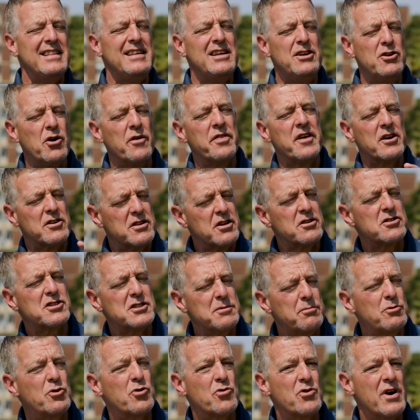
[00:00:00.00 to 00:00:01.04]
you know, there, there's
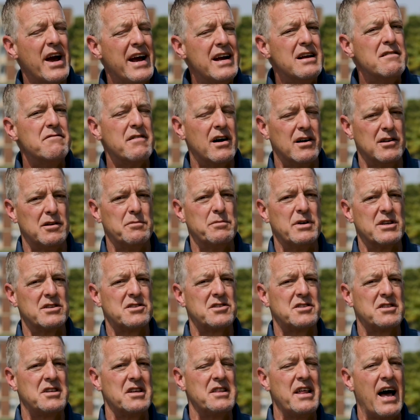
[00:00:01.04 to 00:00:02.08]
some creative
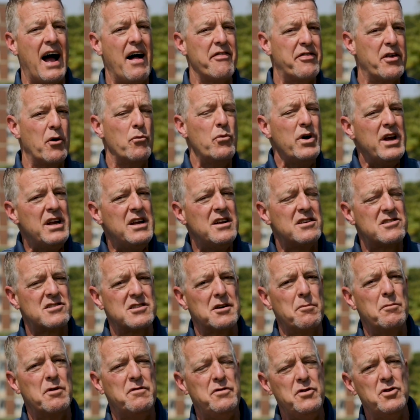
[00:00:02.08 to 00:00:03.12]
elements to that that we need
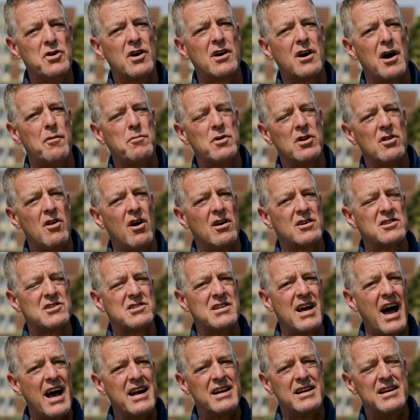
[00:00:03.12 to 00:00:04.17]
some of you to come
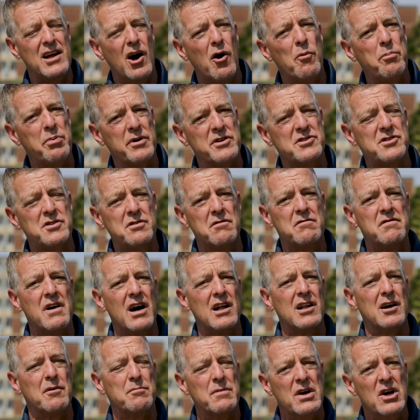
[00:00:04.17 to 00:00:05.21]
alongside and help us
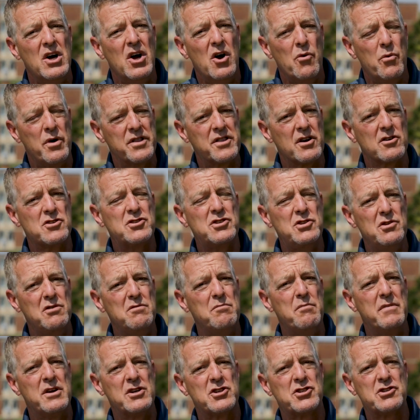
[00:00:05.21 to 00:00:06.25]
develop with our
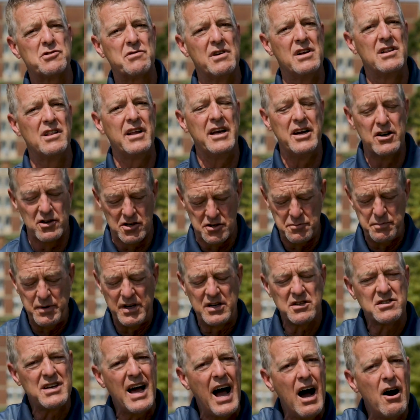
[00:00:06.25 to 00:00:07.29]
student ministry leaders
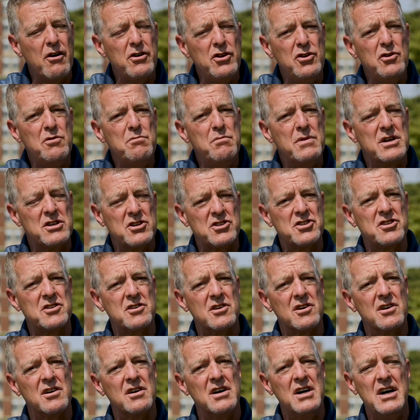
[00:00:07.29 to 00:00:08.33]
because how do you
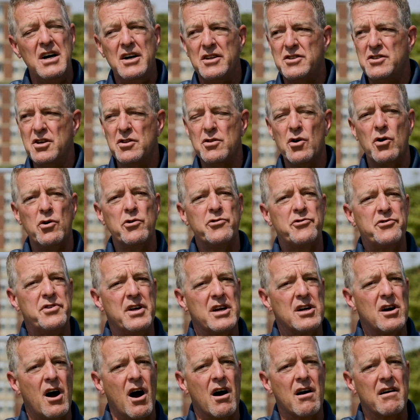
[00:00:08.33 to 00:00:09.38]
minister to those
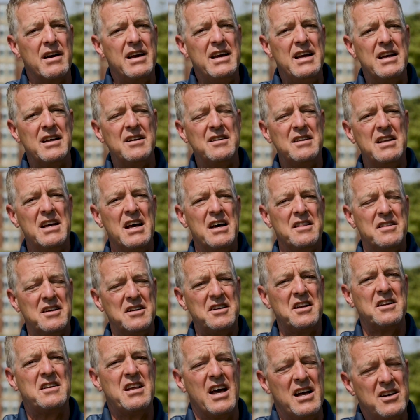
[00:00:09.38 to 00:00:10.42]
that are in the
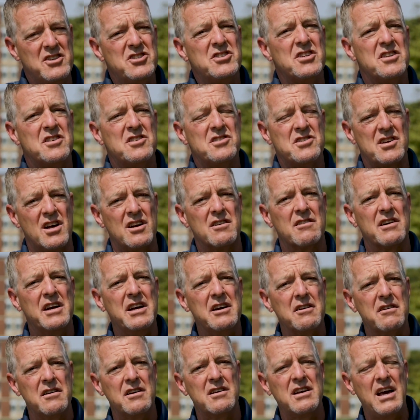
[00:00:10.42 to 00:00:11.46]
detention center
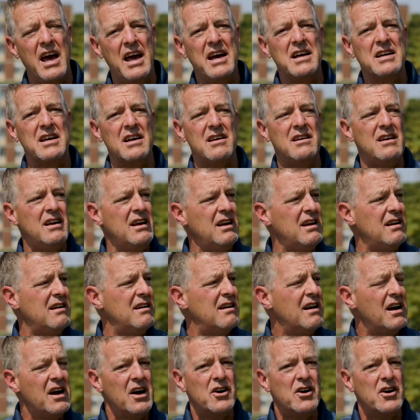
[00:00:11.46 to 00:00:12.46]
here in Kankakee